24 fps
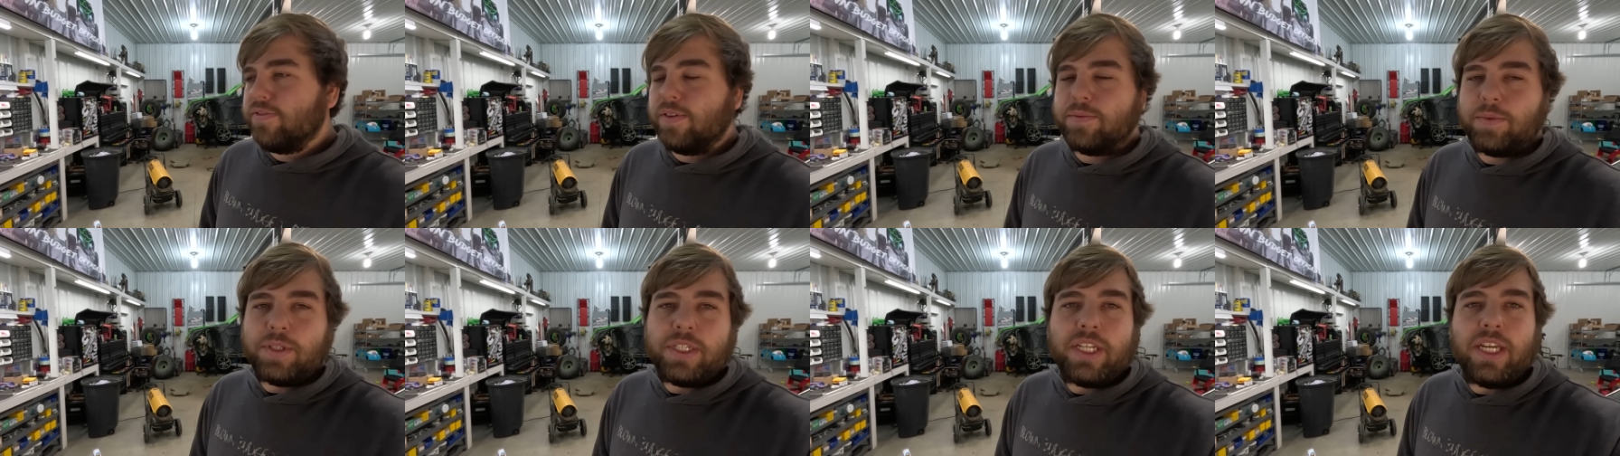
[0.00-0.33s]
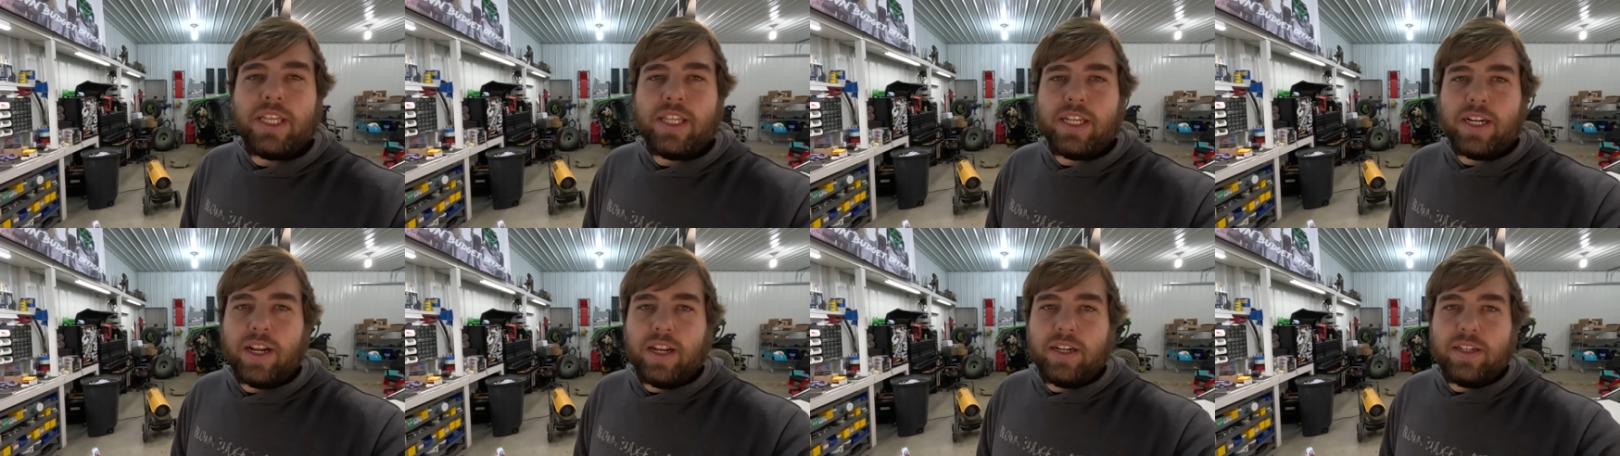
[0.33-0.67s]
from the
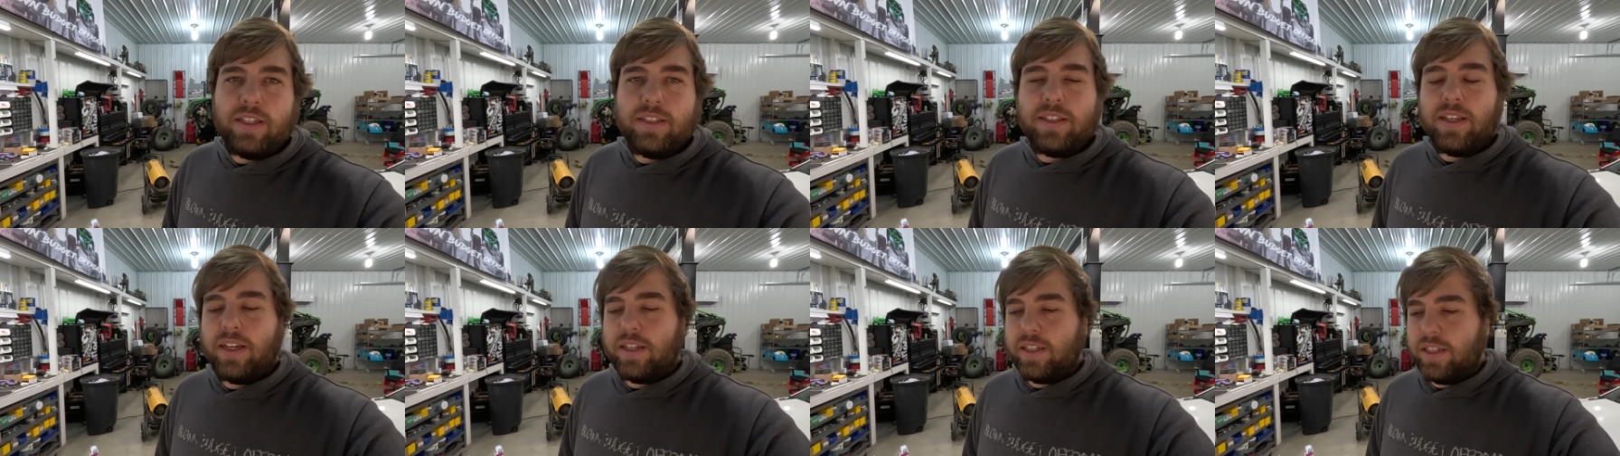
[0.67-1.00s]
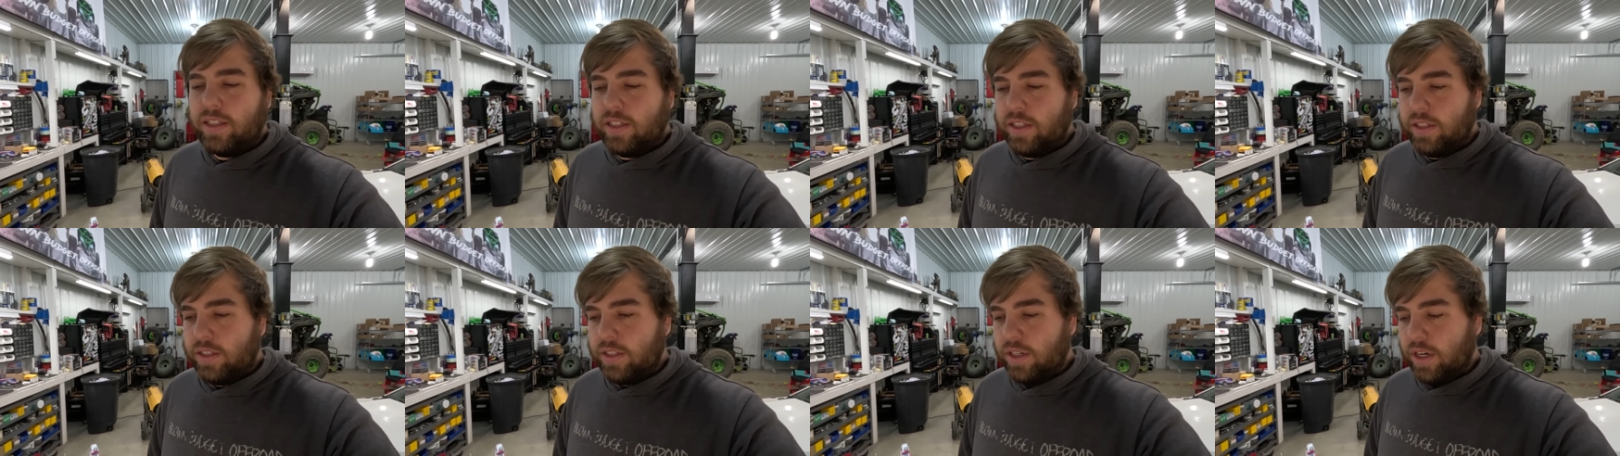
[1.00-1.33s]
day that I
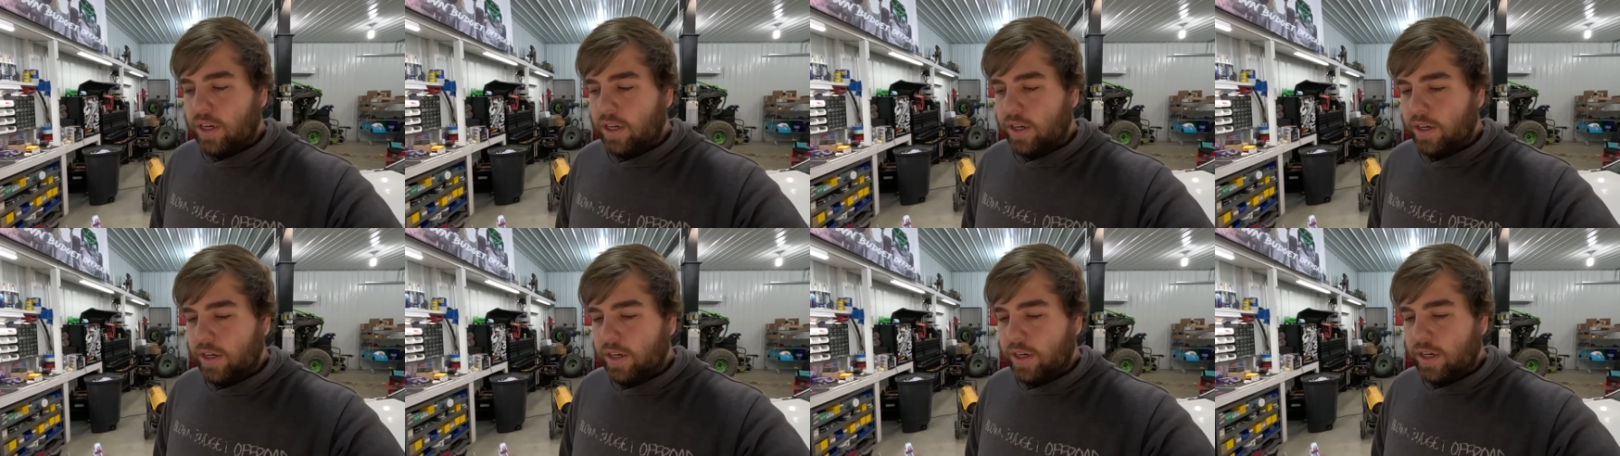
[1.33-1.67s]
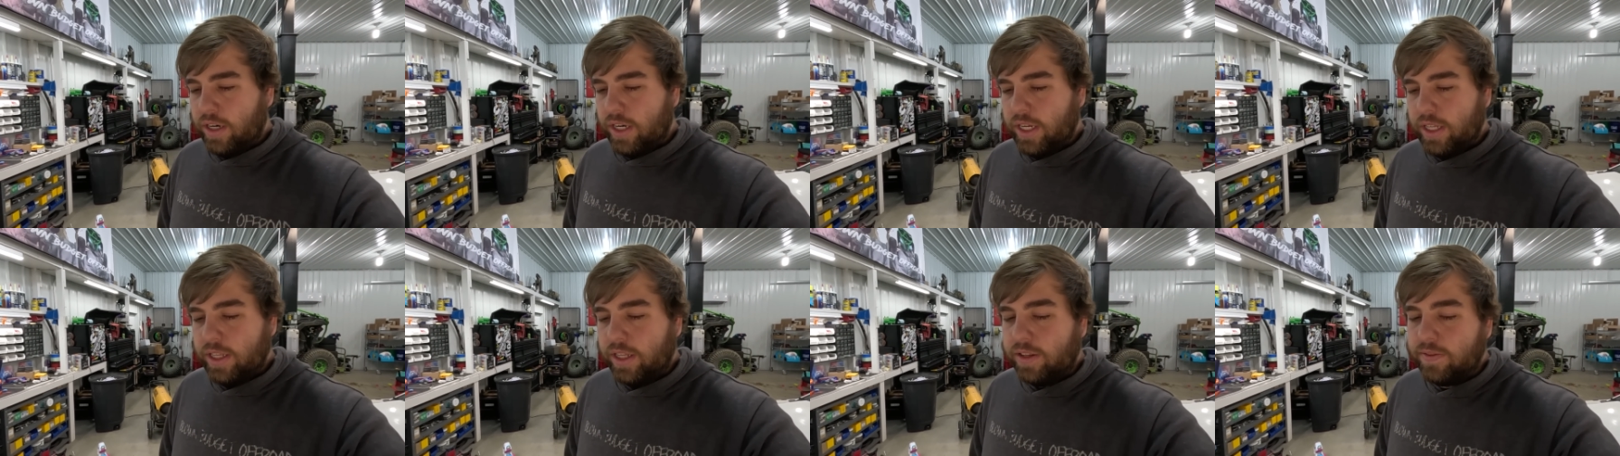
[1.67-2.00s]
dissected the
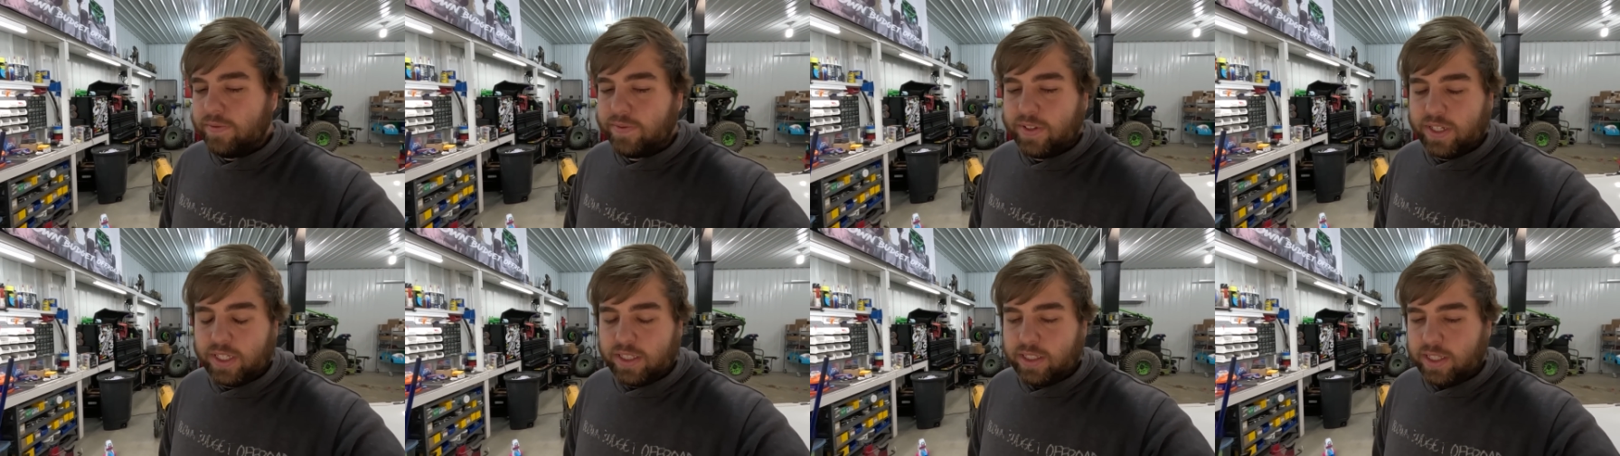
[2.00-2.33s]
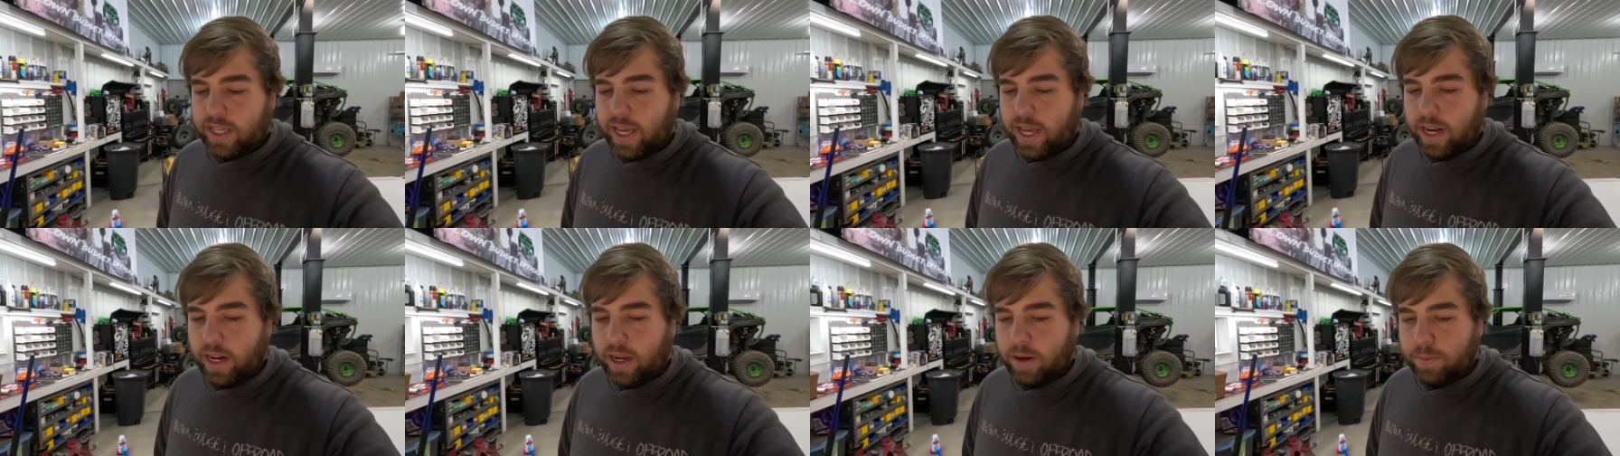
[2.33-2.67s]
Turner and
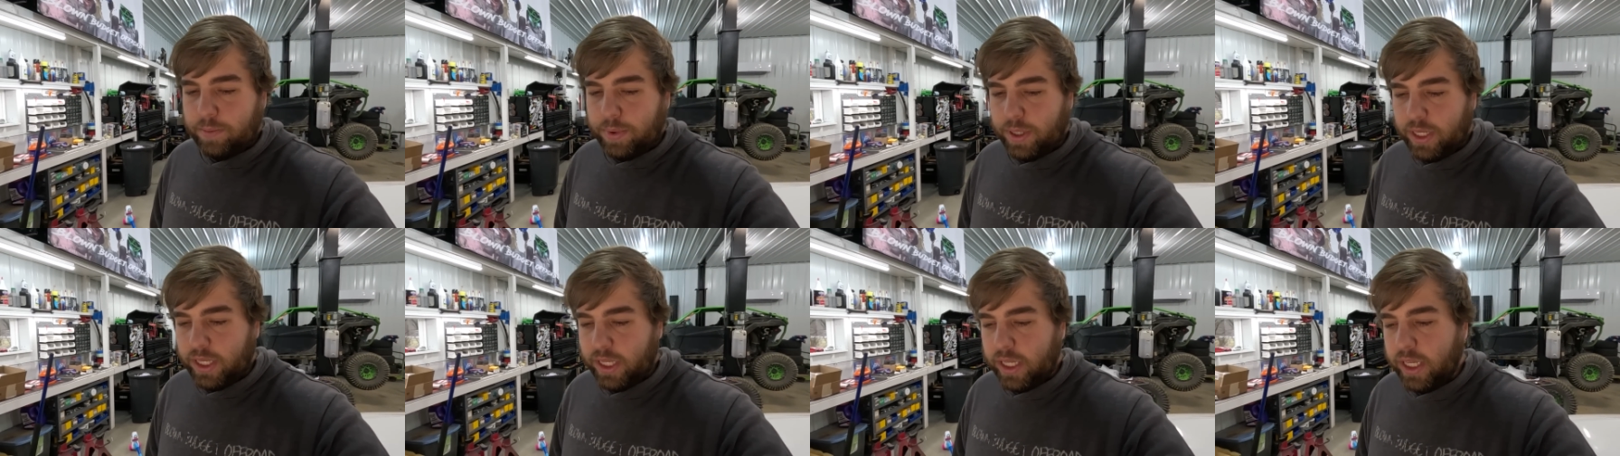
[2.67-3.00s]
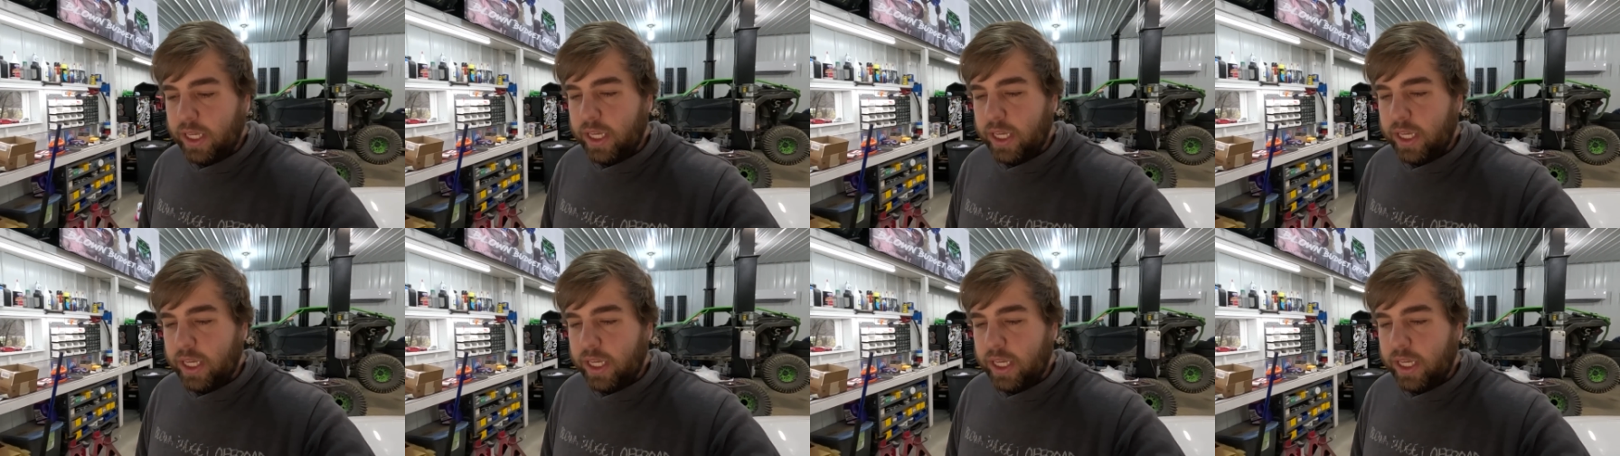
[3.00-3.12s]
fixed that up